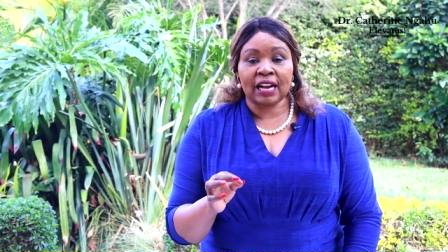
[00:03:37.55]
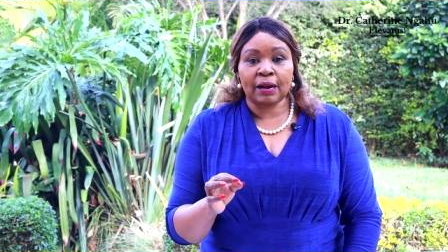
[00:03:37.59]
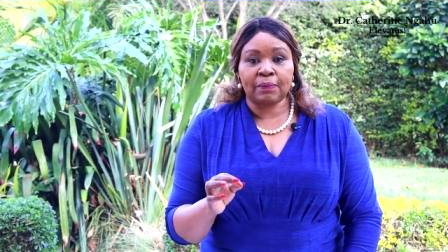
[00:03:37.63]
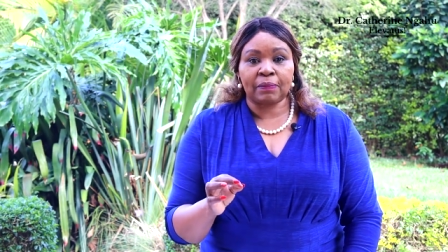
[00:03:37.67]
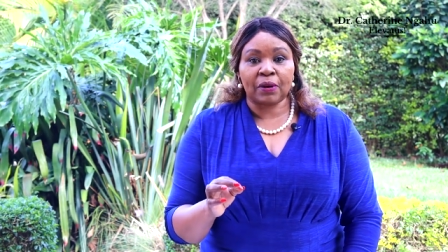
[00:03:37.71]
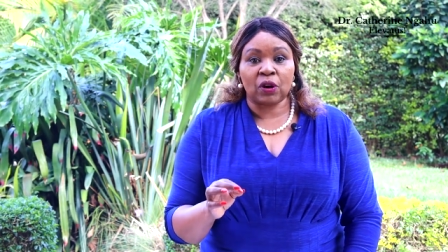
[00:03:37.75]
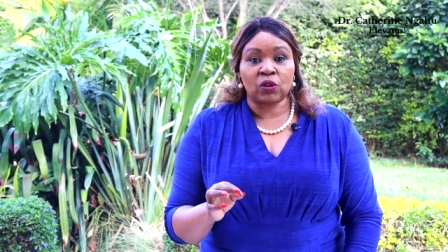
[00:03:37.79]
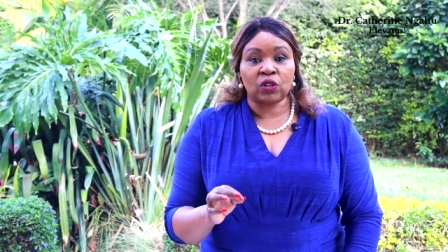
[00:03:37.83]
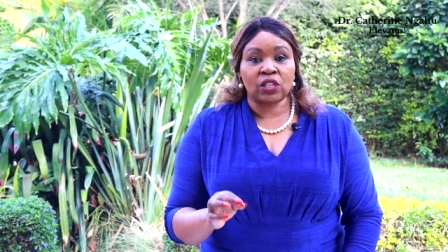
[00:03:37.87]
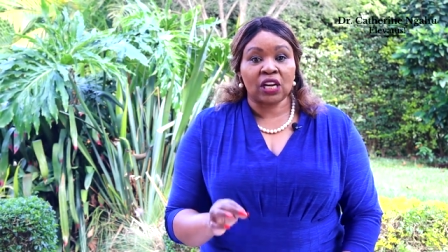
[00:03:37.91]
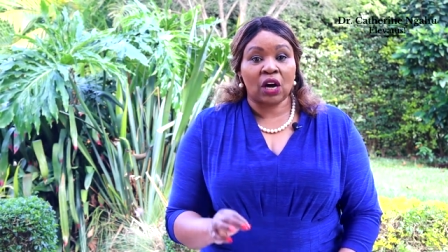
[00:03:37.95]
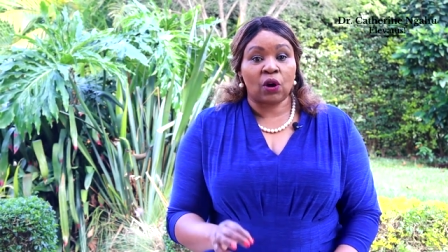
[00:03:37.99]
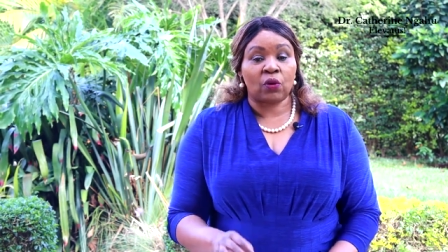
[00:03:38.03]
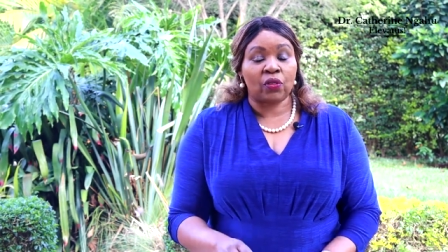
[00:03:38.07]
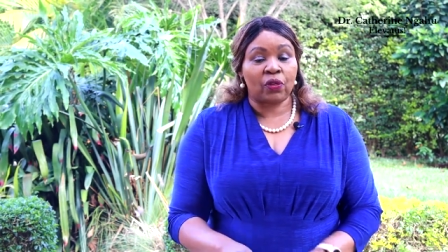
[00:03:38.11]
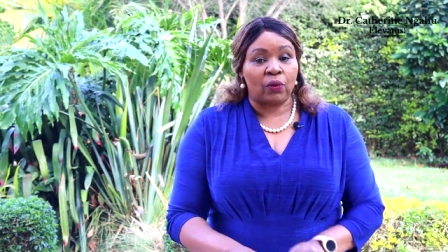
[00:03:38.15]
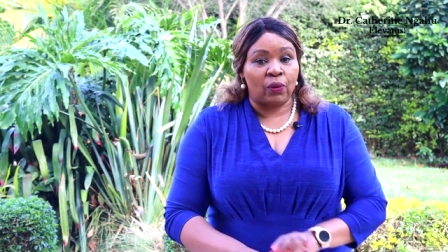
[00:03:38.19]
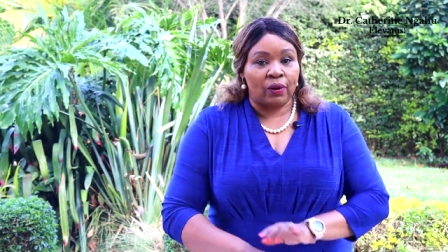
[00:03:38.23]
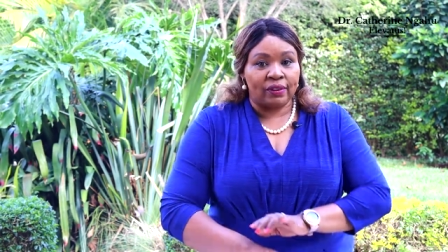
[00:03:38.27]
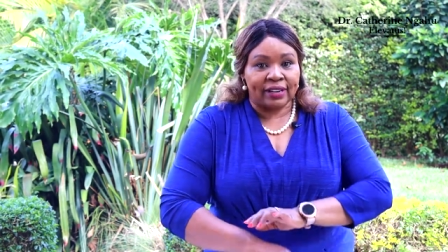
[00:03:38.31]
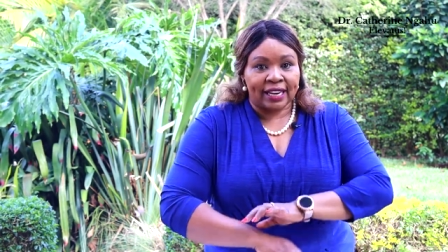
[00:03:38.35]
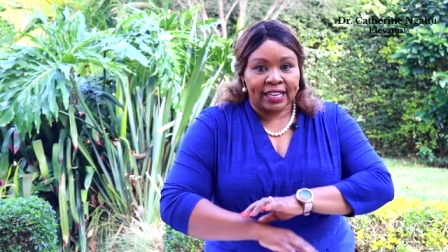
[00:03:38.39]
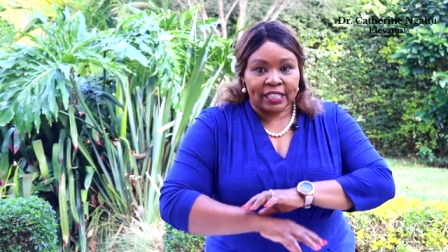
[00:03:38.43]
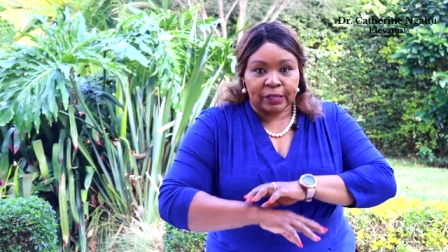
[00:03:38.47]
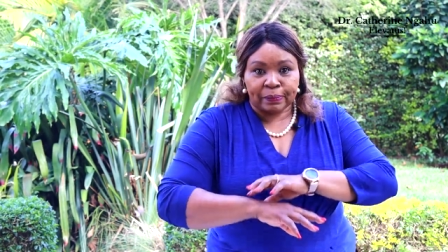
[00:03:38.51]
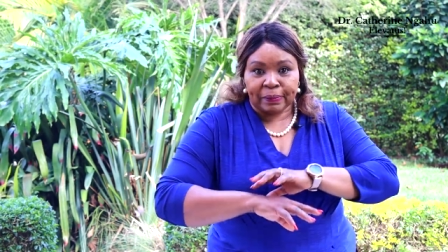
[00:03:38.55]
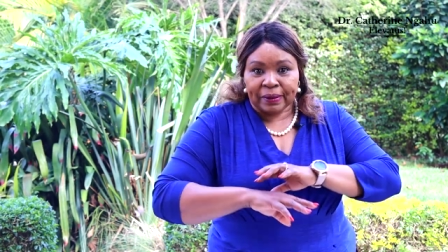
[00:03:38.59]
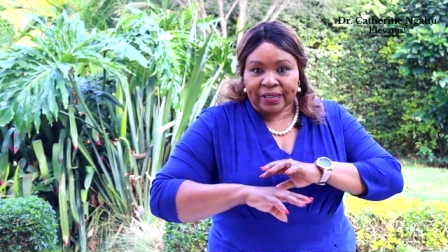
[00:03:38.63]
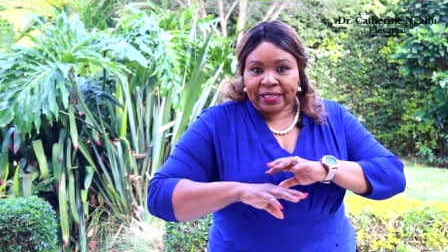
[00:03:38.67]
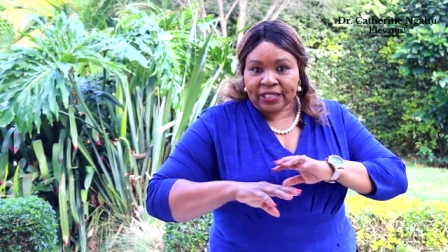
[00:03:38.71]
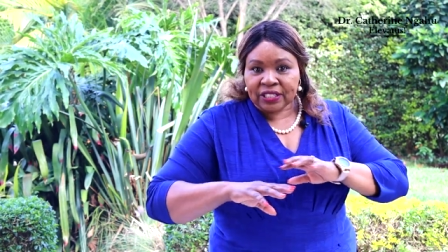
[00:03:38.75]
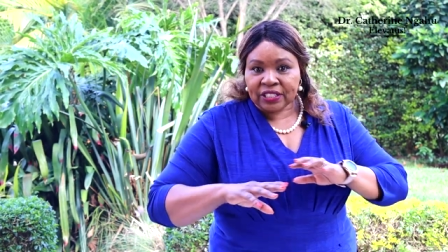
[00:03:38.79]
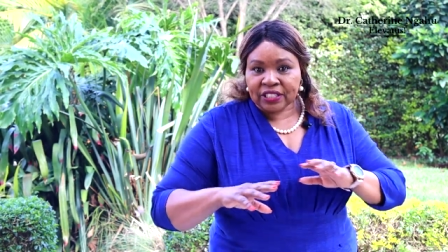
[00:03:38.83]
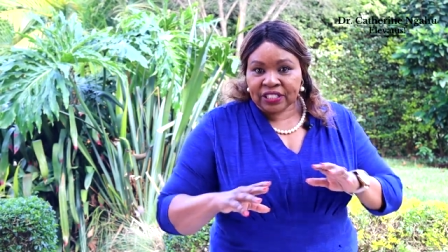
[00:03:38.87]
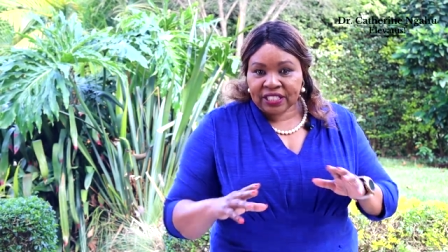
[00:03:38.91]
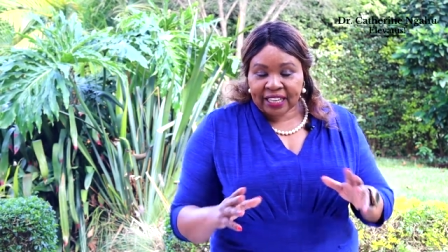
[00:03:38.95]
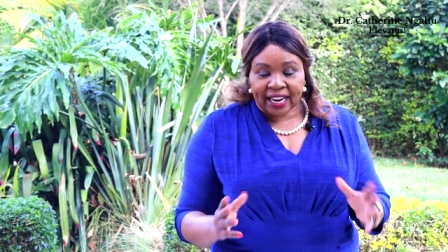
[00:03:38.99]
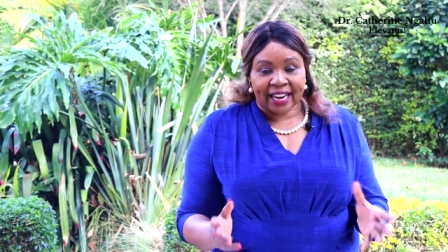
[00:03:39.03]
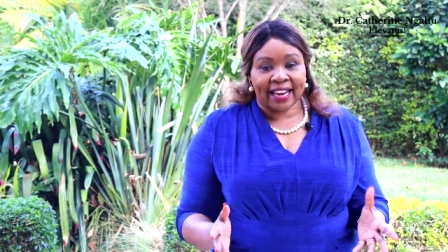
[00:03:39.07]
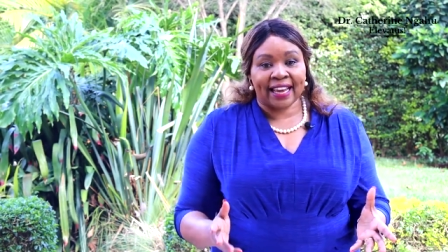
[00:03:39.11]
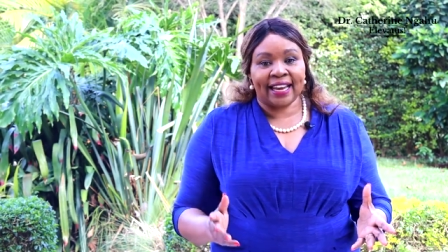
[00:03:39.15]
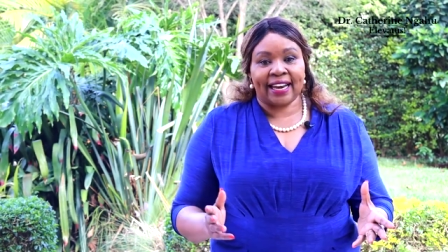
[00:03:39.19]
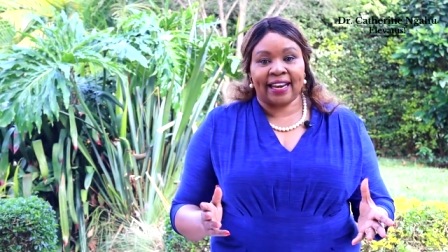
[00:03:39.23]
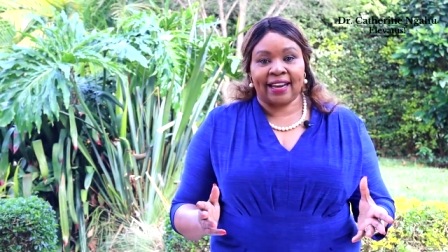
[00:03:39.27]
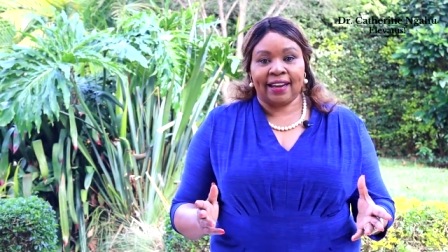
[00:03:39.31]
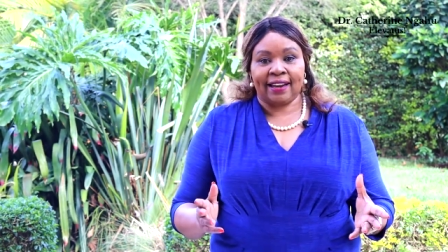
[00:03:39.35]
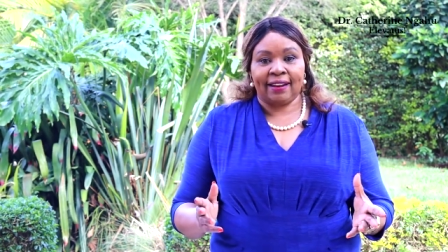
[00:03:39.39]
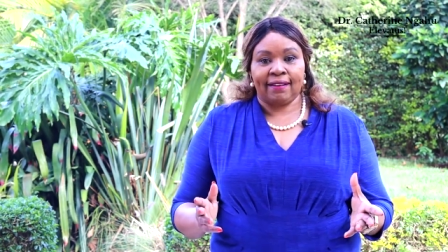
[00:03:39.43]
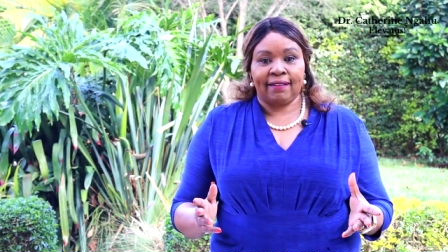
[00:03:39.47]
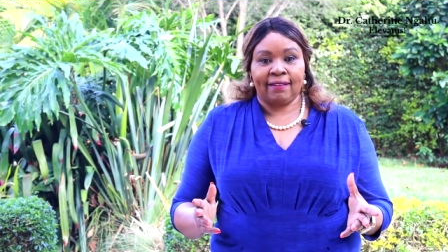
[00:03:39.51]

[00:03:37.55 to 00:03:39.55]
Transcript: about how the world has been shaken